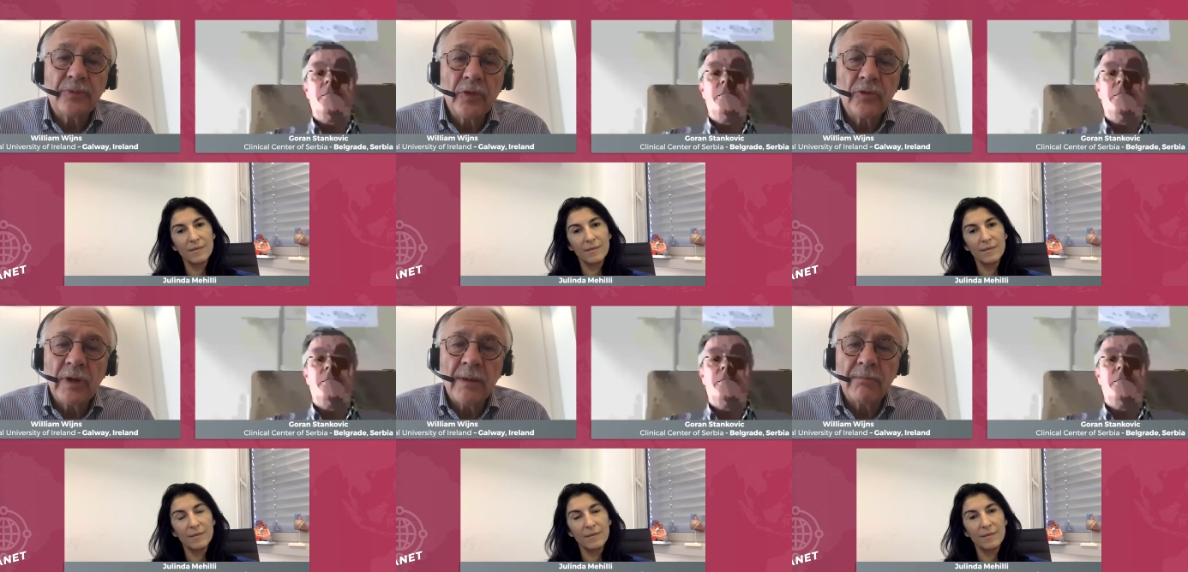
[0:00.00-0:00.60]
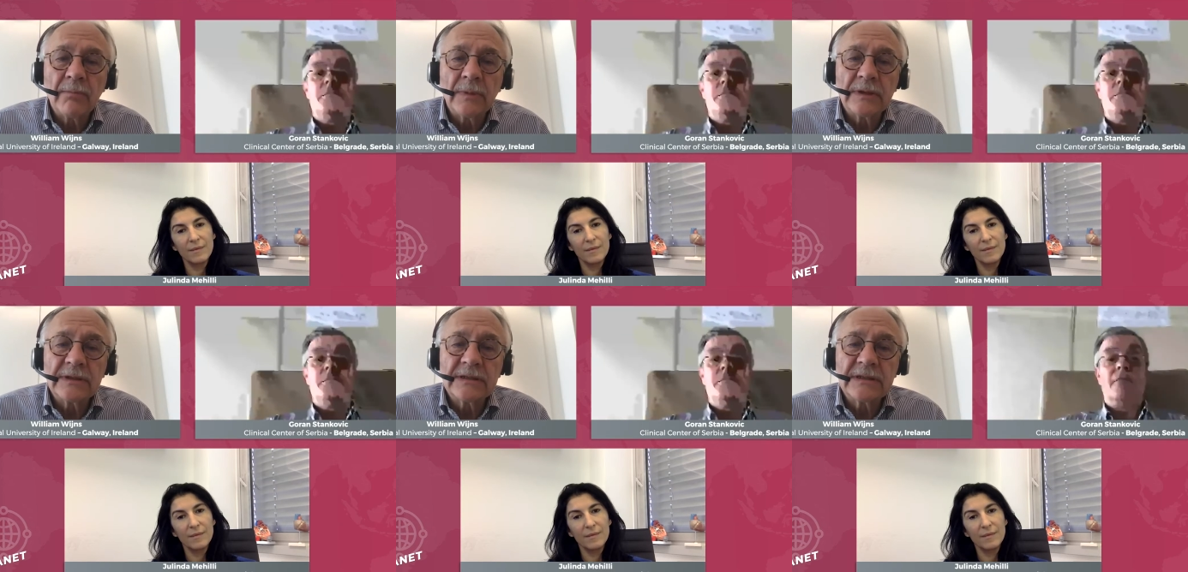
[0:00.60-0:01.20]
Speaker 1: program
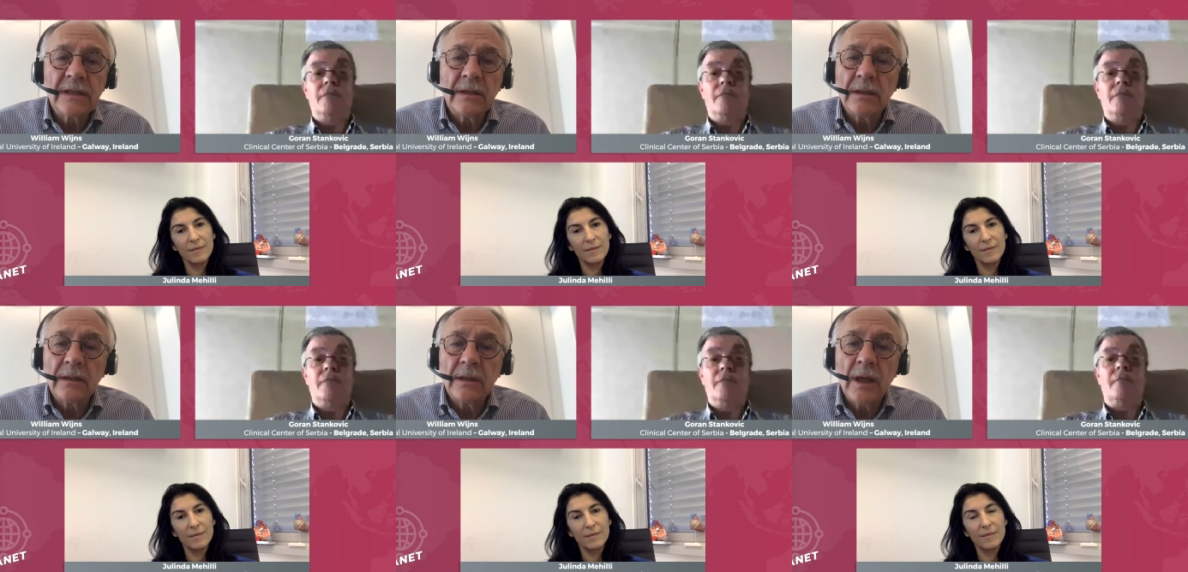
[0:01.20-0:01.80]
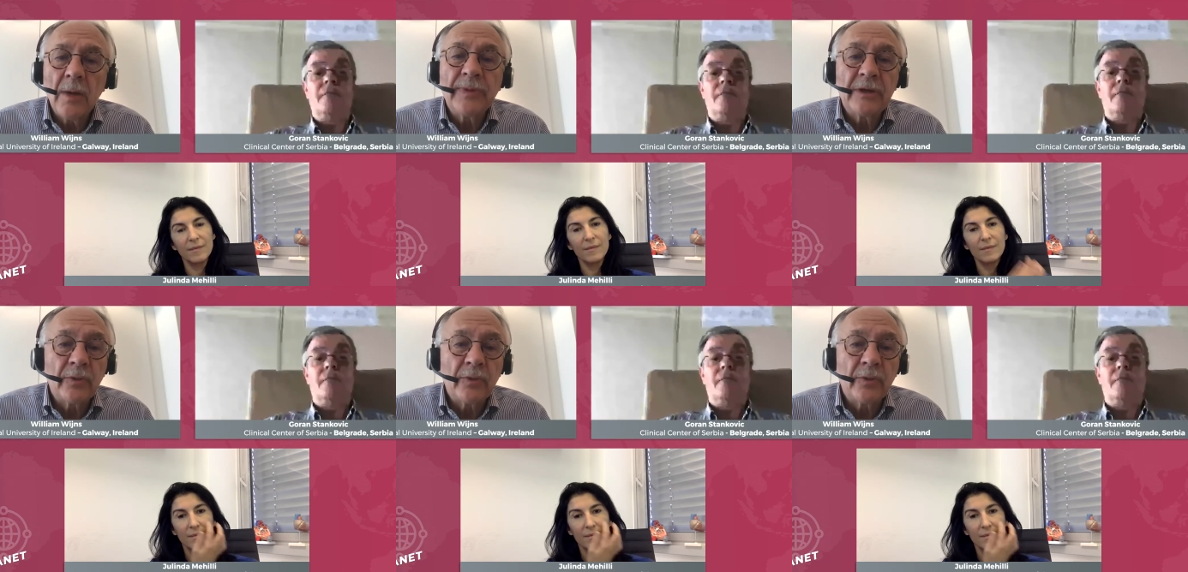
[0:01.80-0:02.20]
still up and